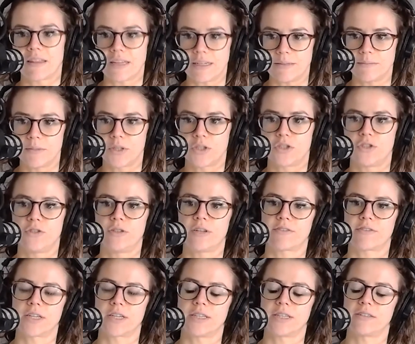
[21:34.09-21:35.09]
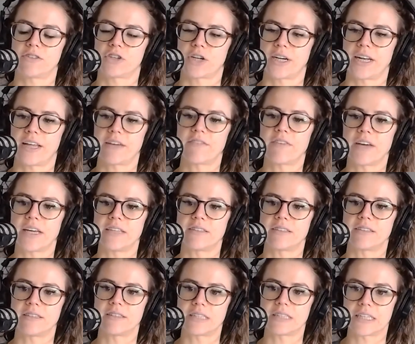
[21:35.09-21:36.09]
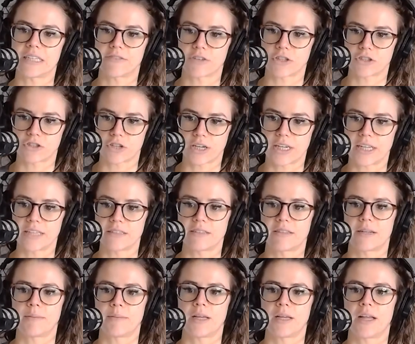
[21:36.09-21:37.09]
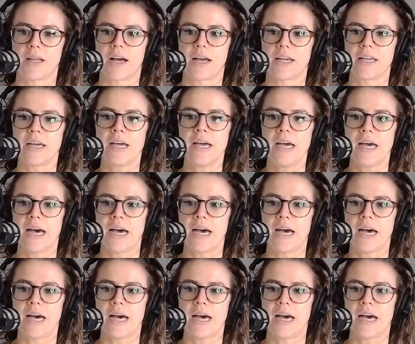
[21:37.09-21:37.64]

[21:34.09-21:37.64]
theme to different training phases and different training stimuli,